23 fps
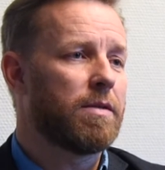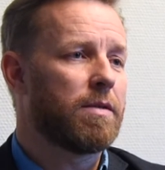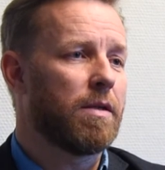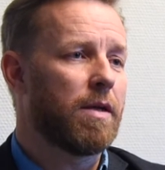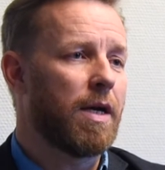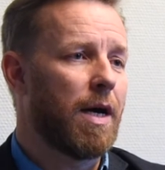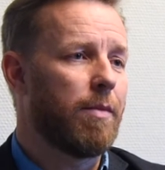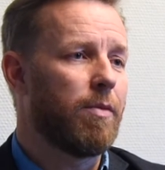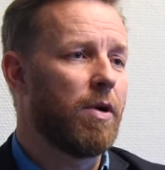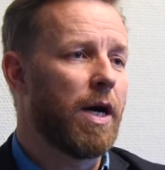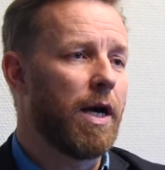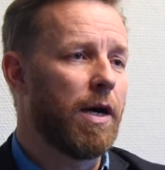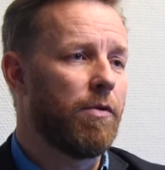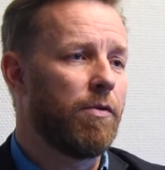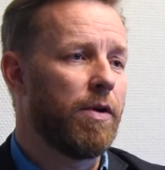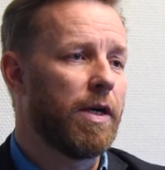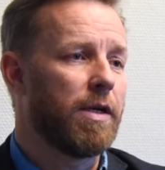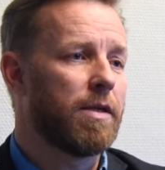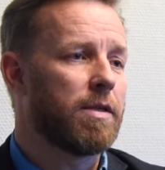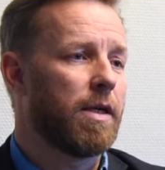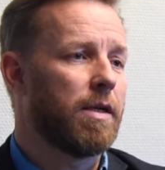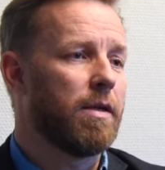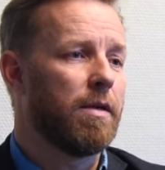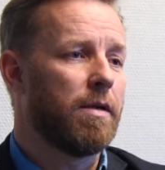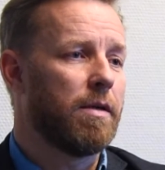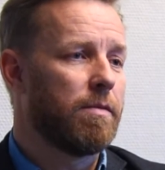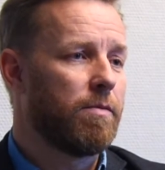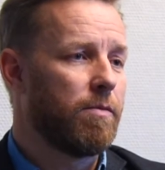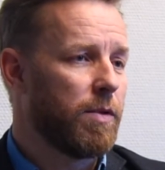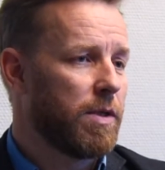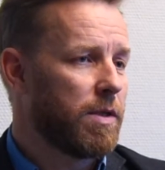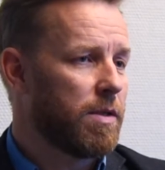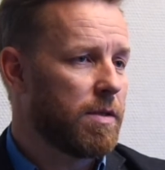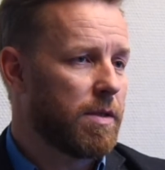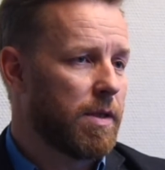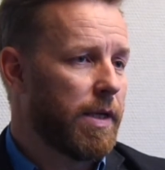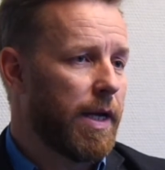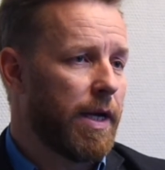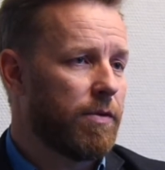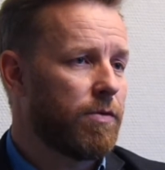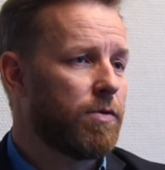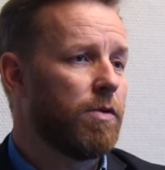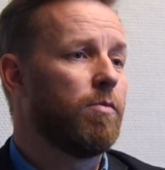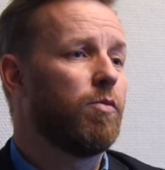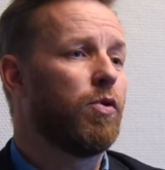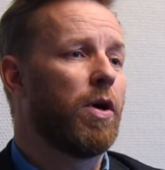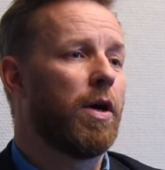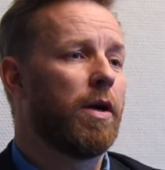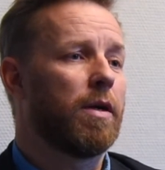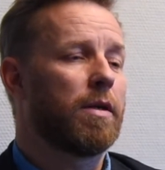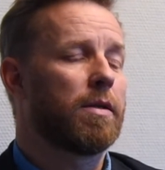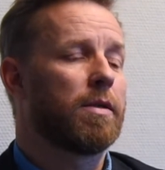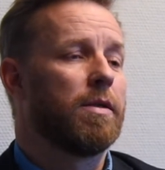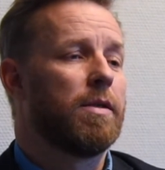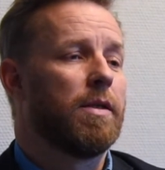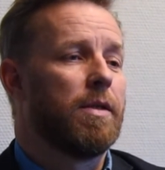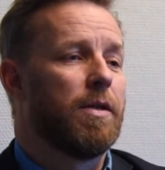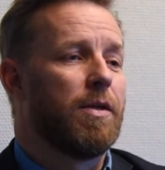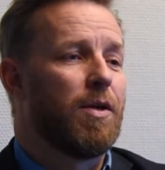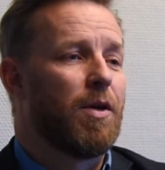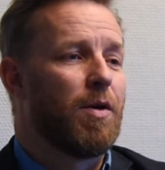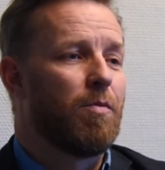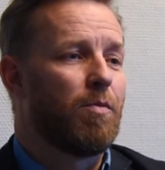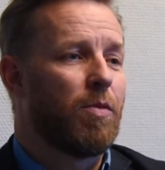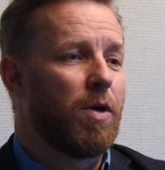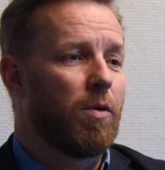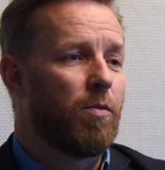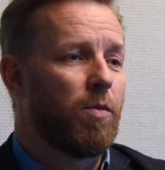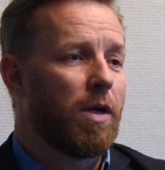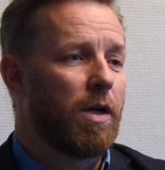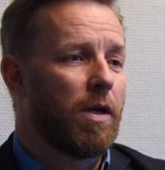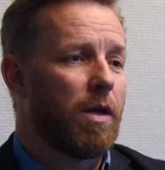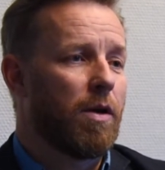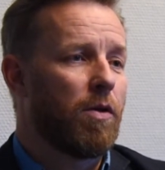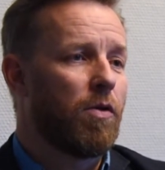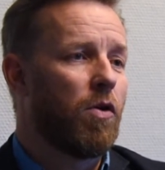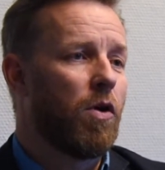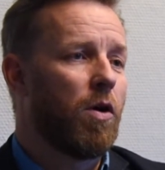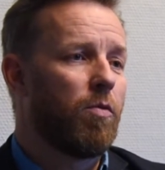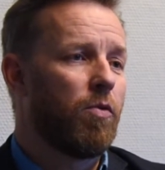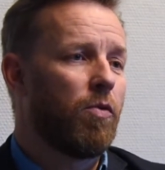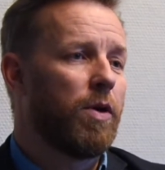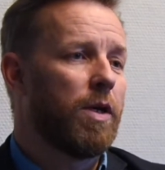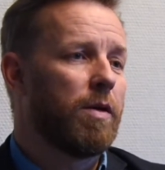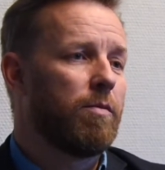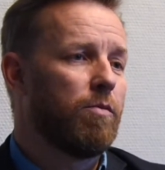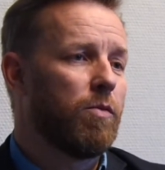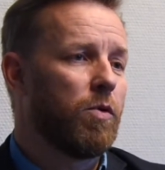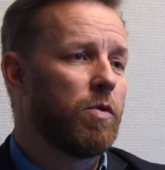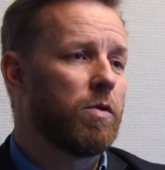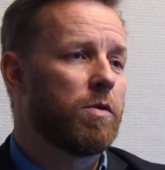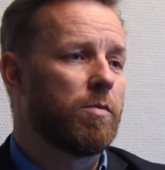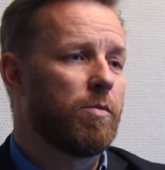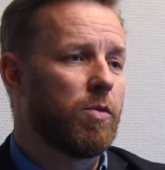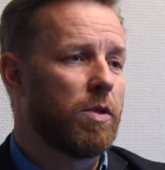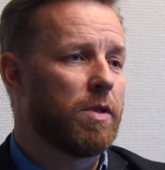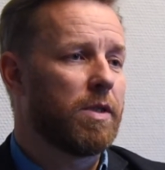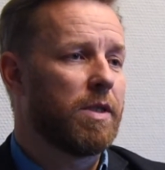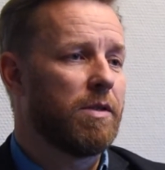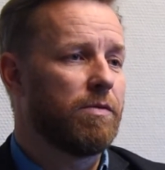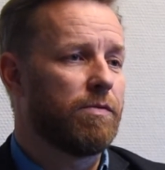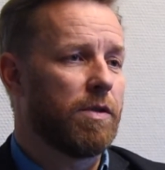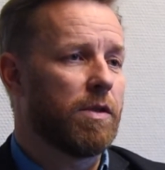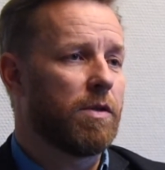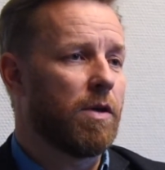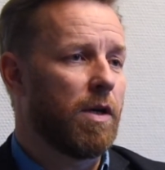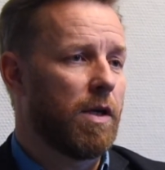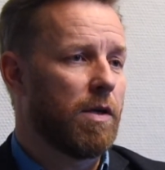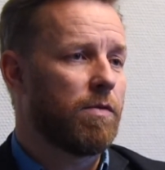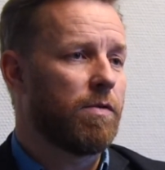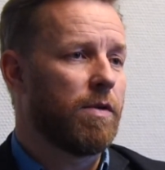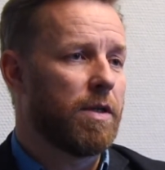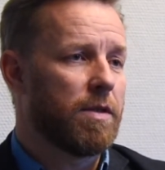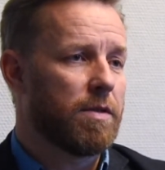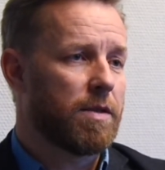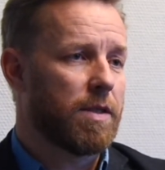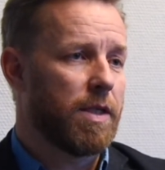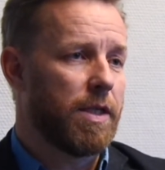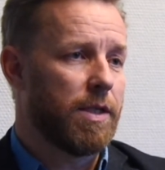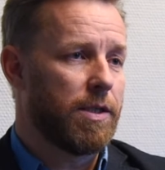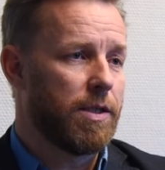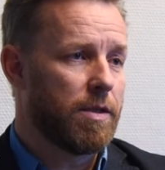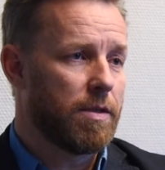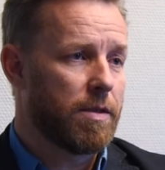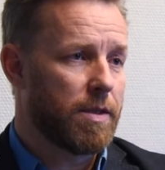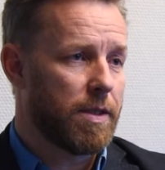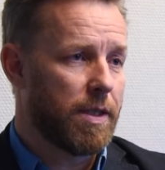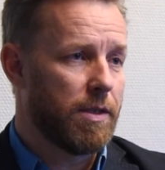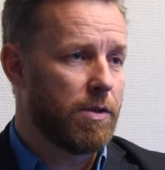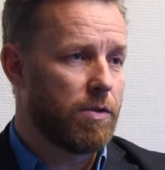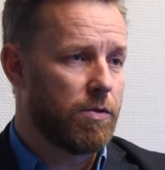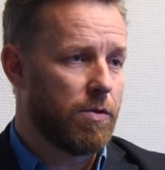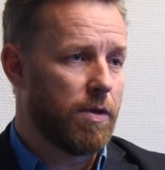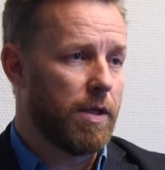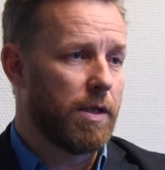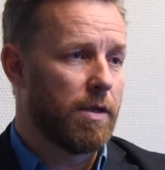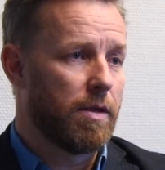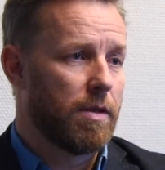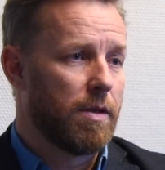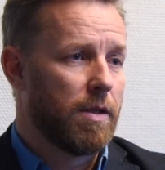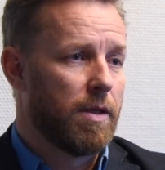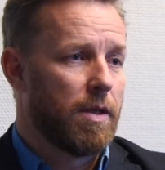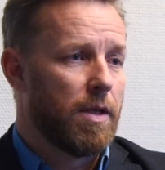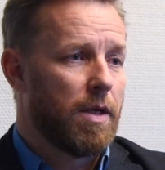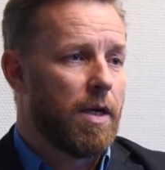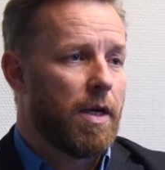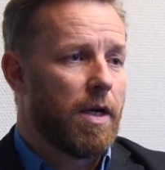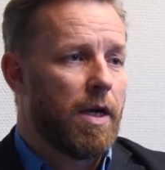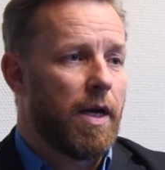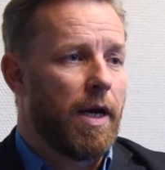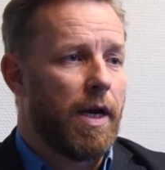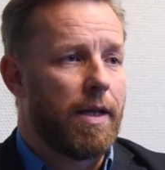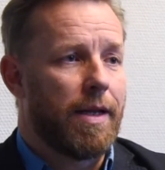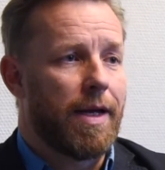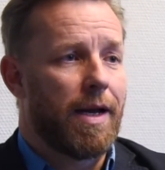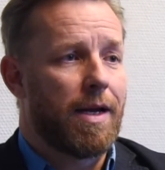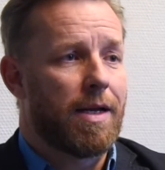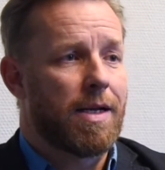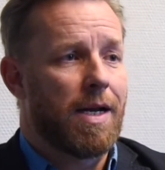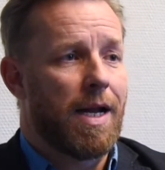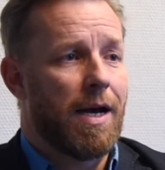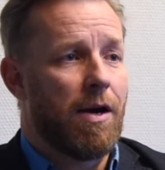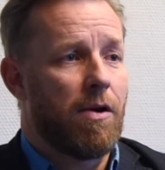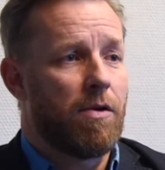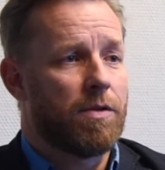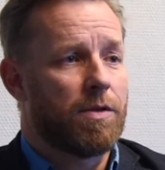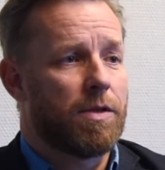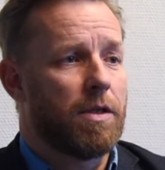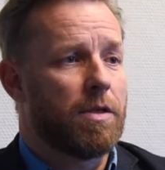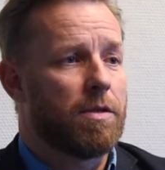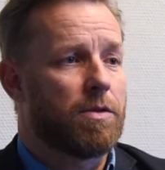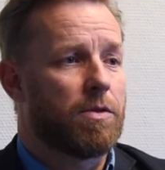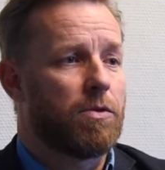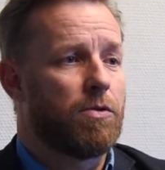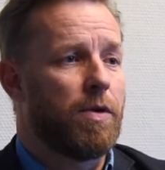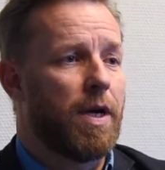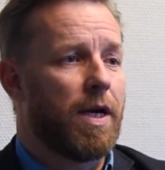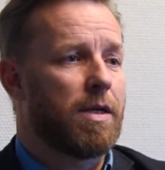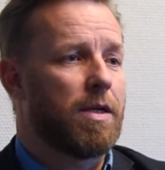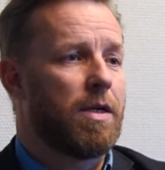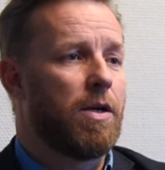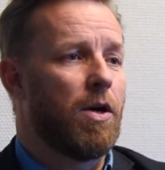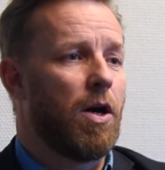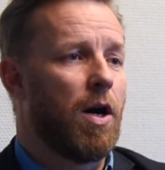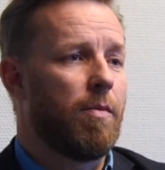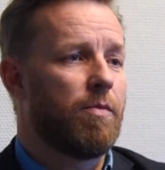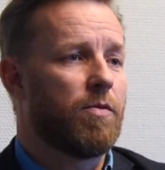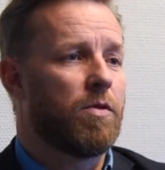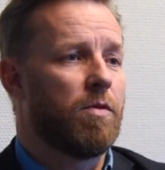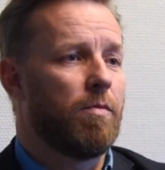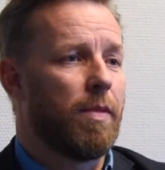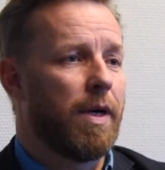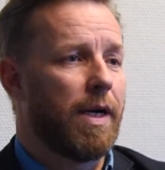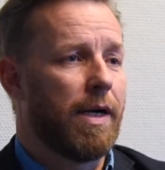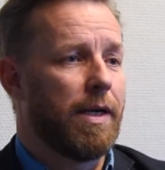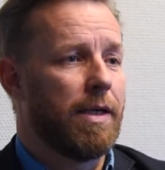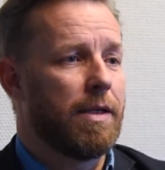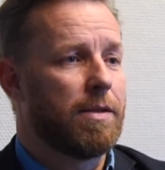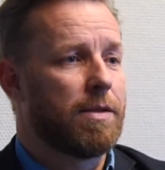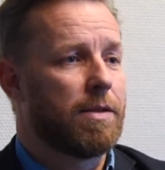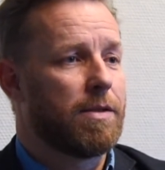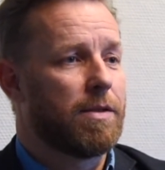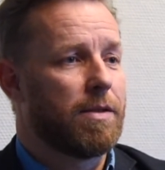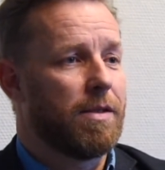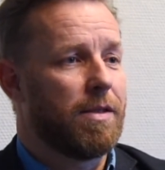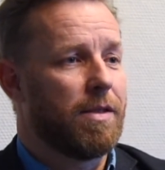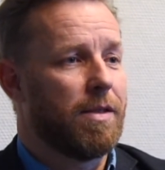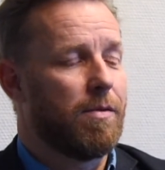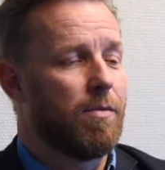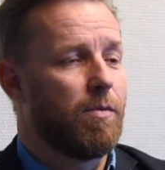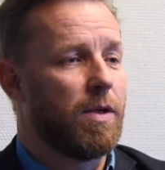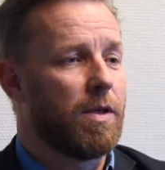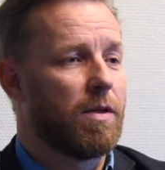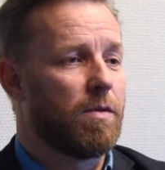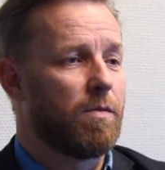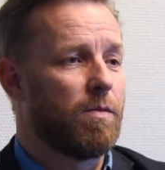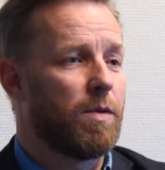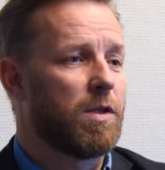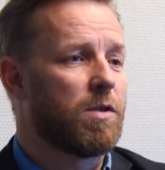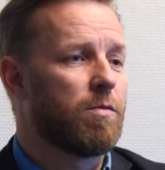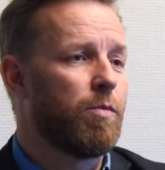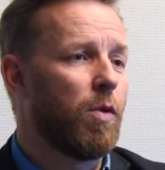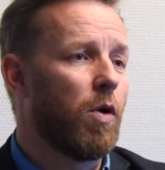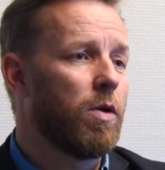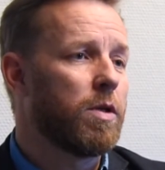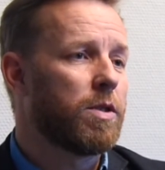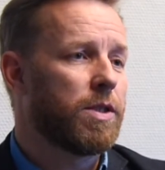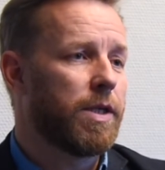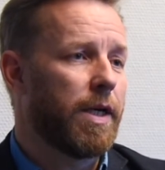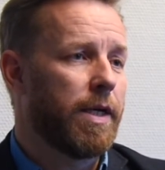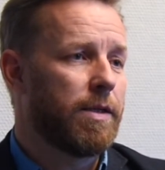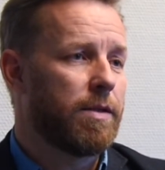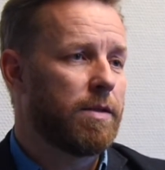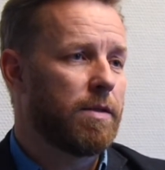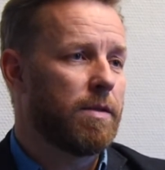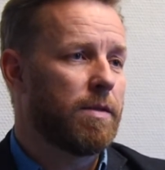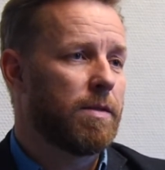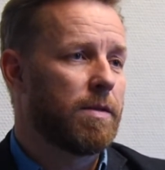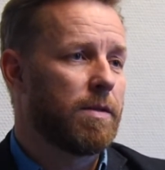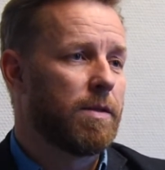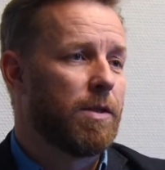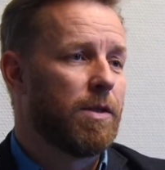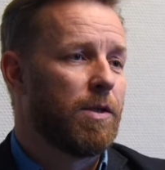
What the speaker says: on carbohydrates, which is a natural product, but we can incorporate multiple different contrast agents into it. And that allows us to actually optimize with small changes